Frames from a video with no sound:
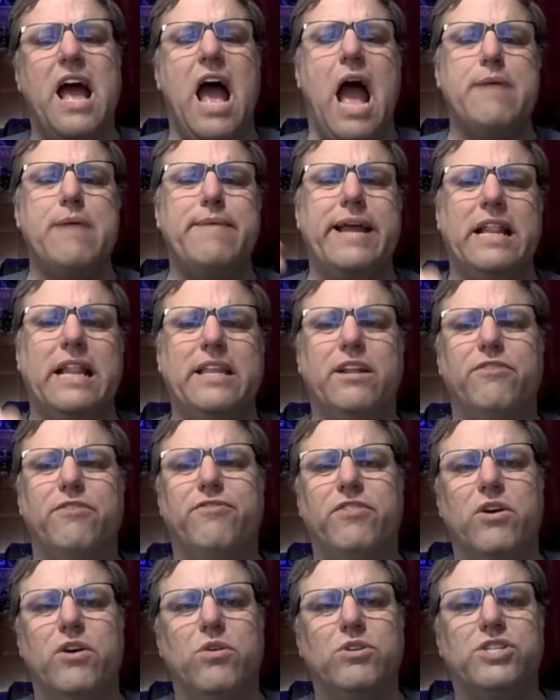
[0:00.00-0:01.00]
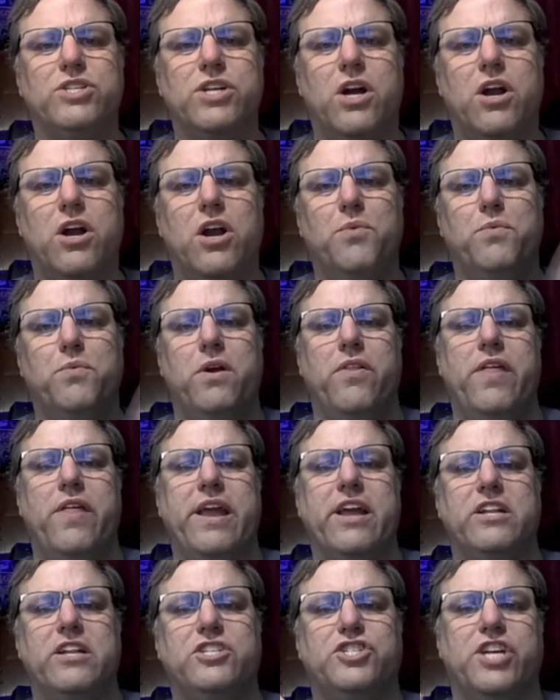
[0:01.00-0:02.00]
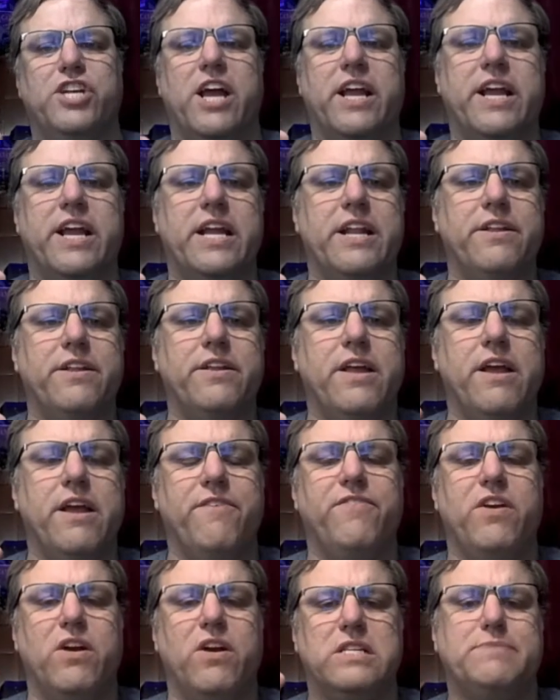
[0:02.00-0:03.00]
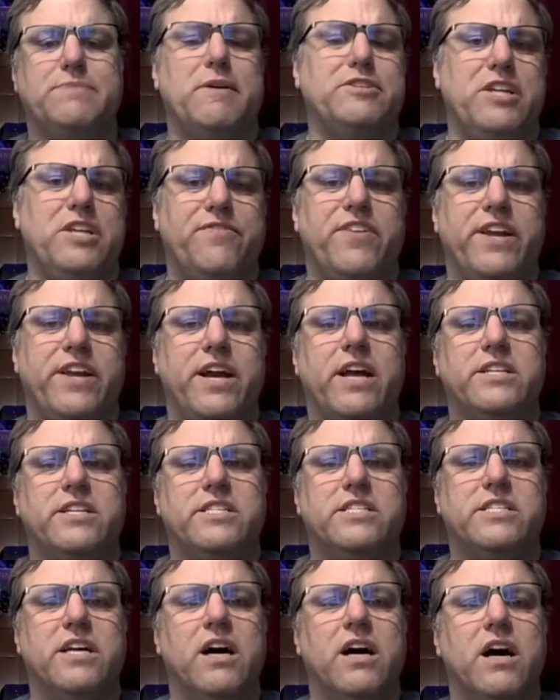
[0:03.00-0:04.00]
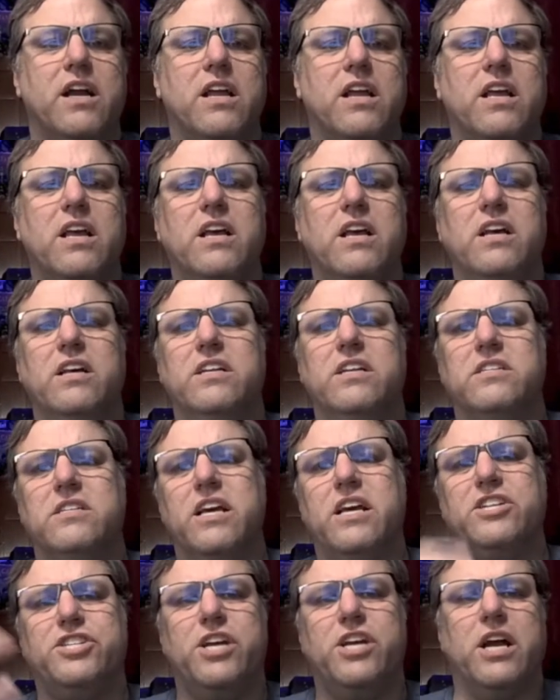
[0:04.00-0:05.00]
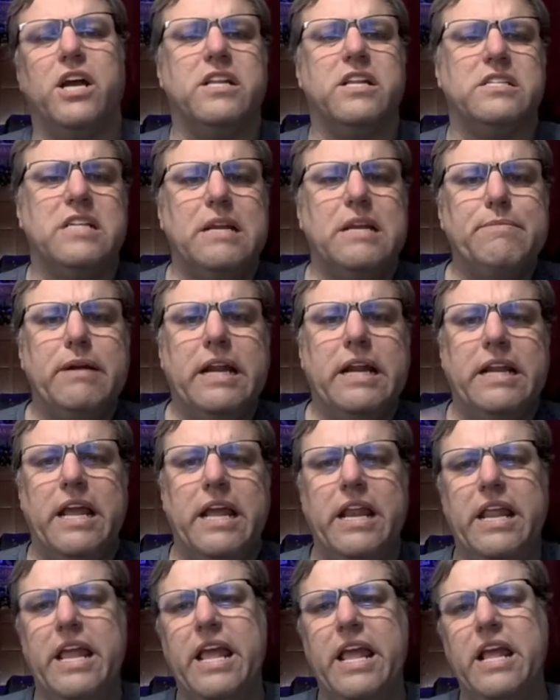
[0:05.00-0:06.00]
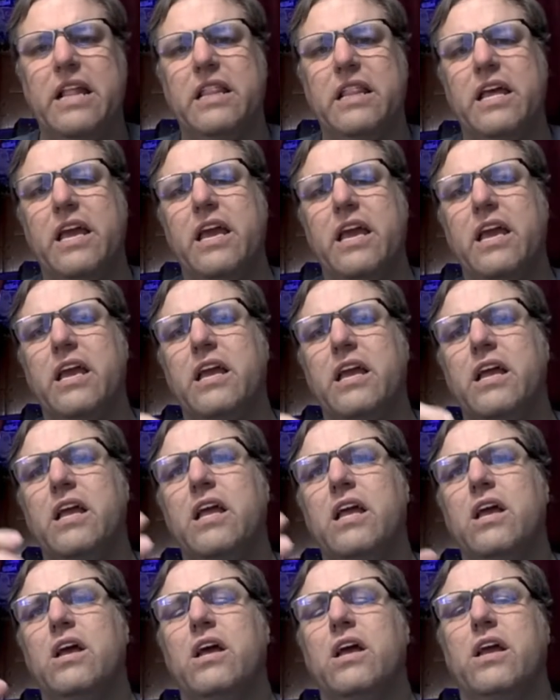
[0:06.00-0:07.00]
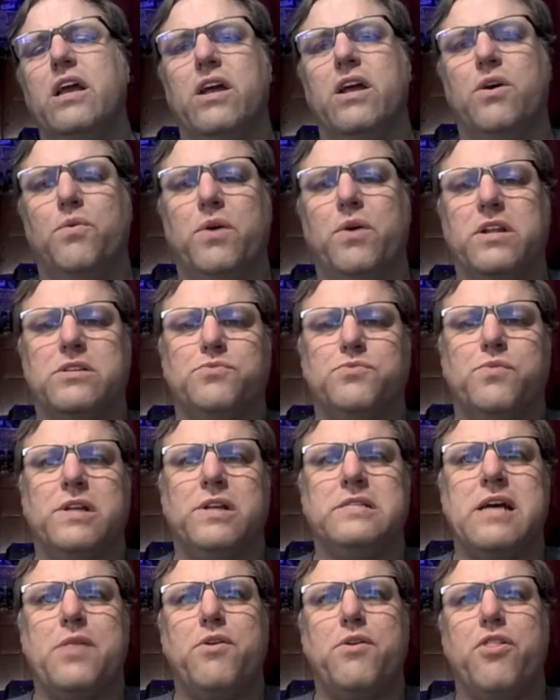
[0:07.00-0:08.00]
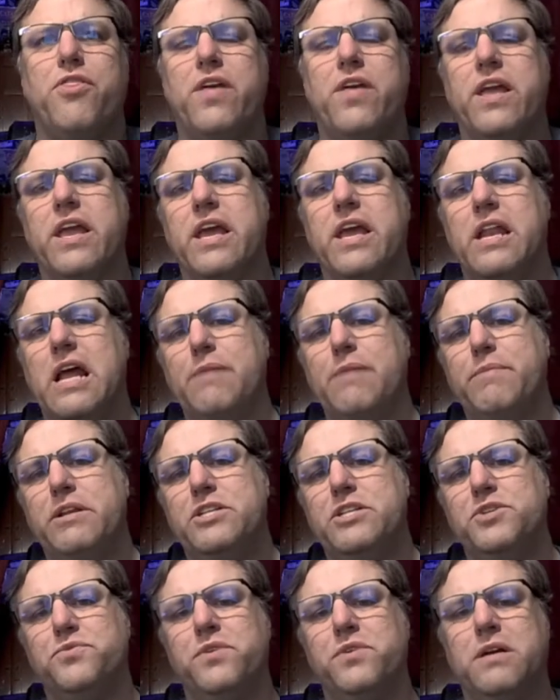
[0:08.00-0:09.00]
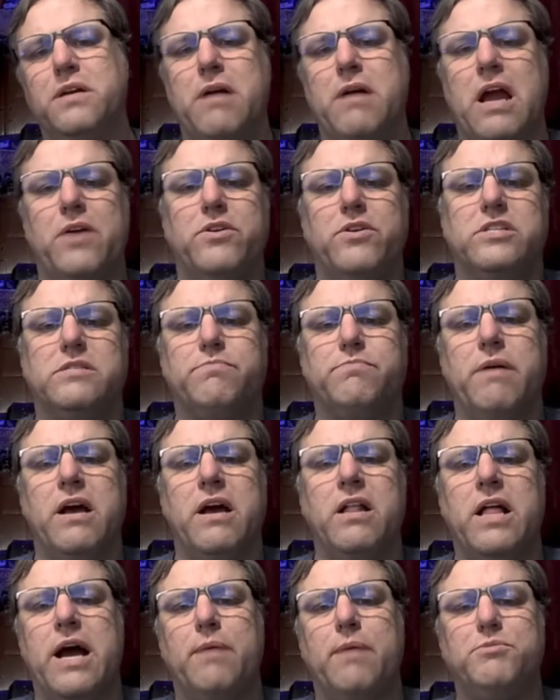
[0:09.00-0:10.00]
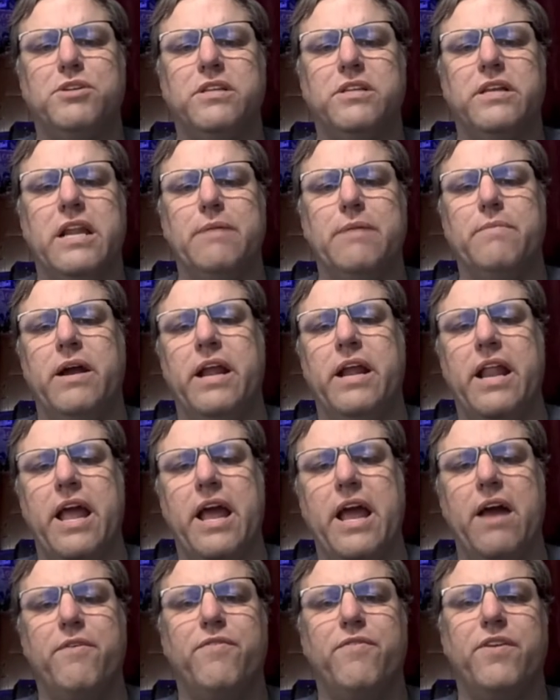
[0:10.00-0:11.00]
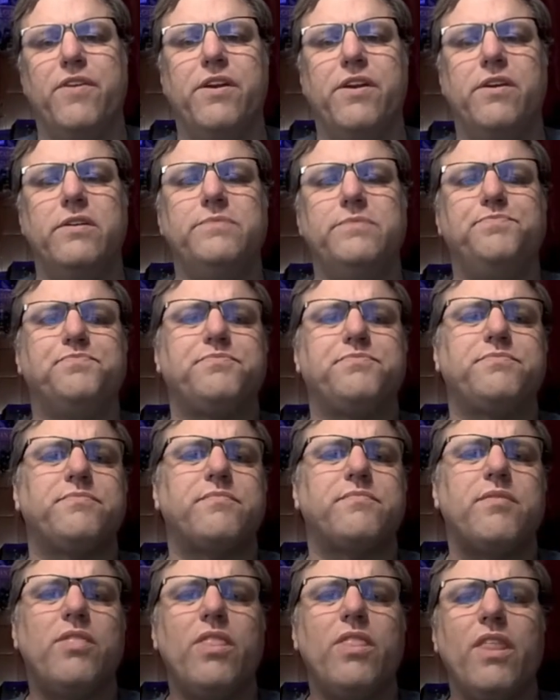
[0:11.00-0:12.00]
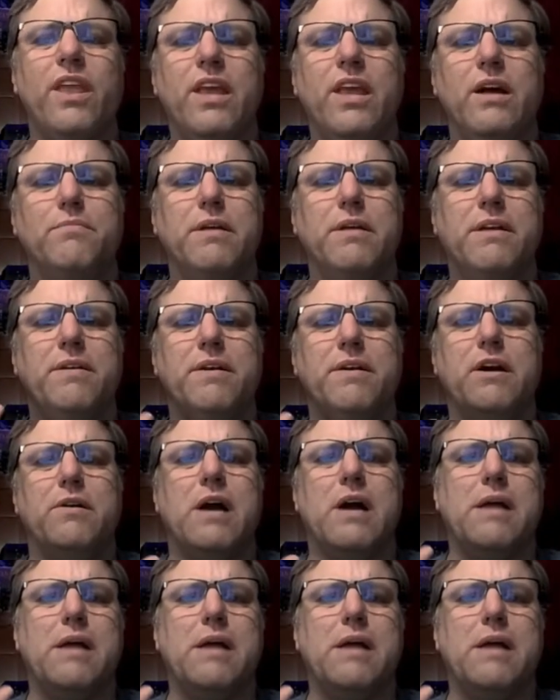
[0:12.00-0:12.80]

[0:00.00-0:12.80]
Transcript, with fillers: they made a little flowchart where they could check it, if, you know, especially if they got stuck. They check, does anybody need healing? You know, what other thing can I be doing? My other spell option that I might have here? You know,